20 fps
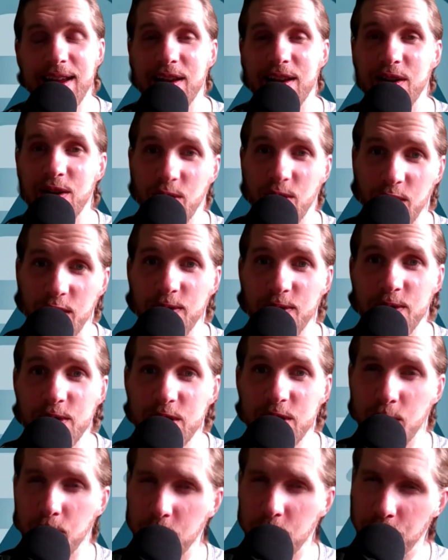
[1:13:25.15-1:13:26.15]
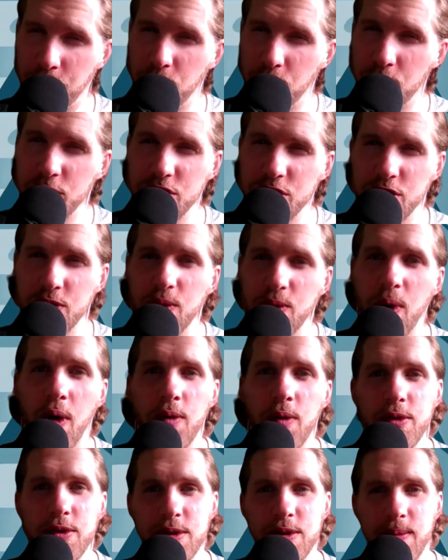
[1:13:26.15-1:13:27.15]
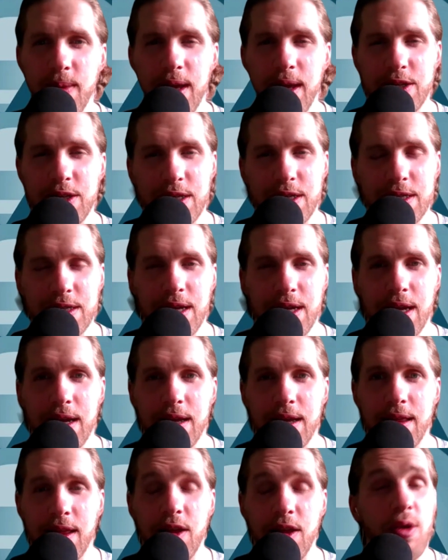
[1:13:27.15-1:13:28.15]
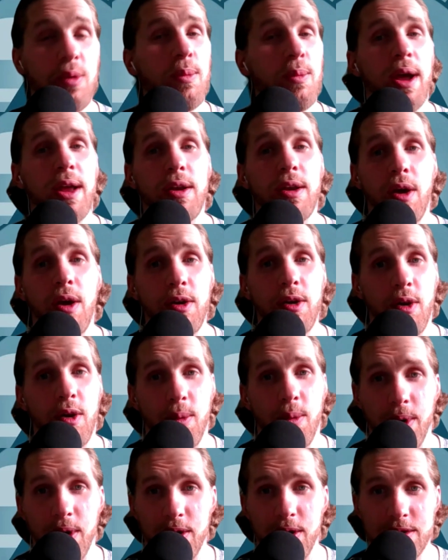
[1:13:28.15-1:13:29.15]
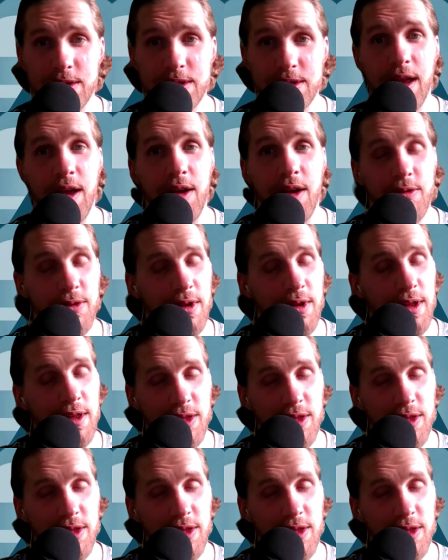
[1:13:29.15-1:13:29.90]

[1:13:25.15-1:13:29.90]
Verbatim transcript: and you're looking for someone to push you over some edges that you might not know about yourself,